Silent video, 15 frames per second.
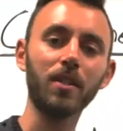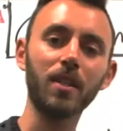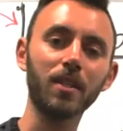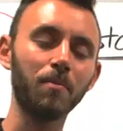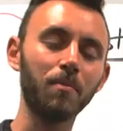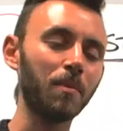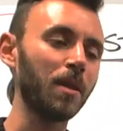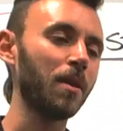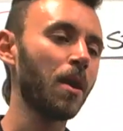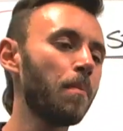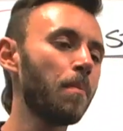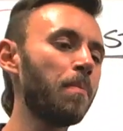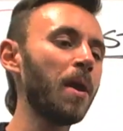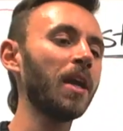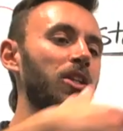isn't me
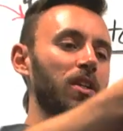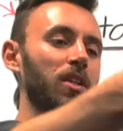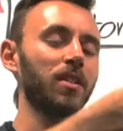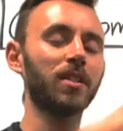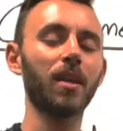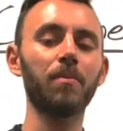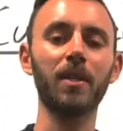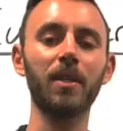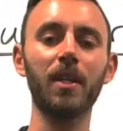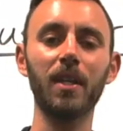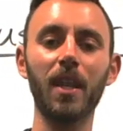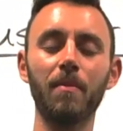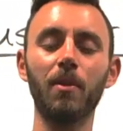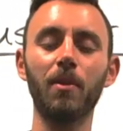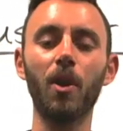pitching something to
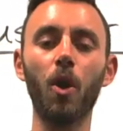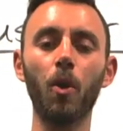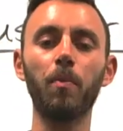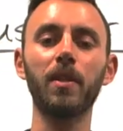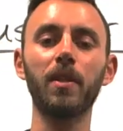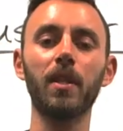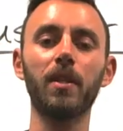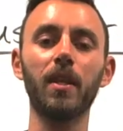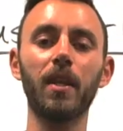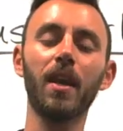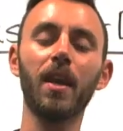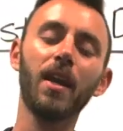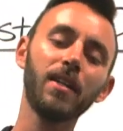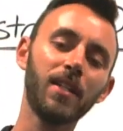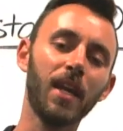them and hoping that they
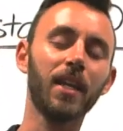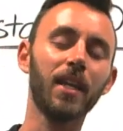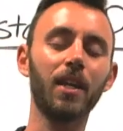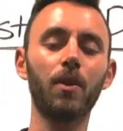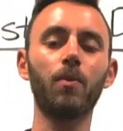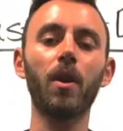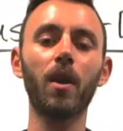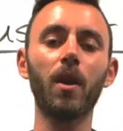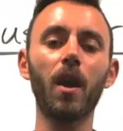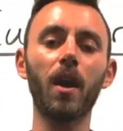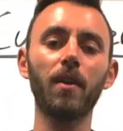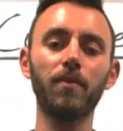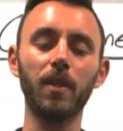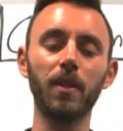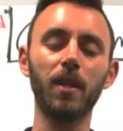take it and run
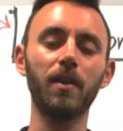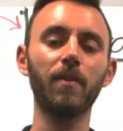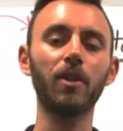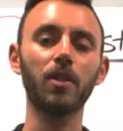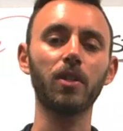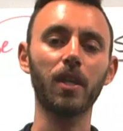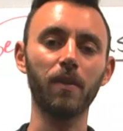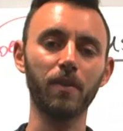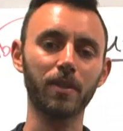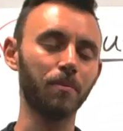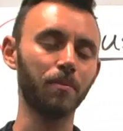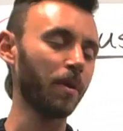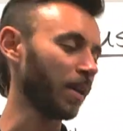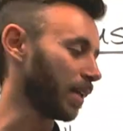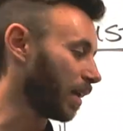off and then eventually give us some
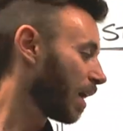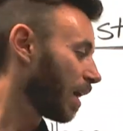money.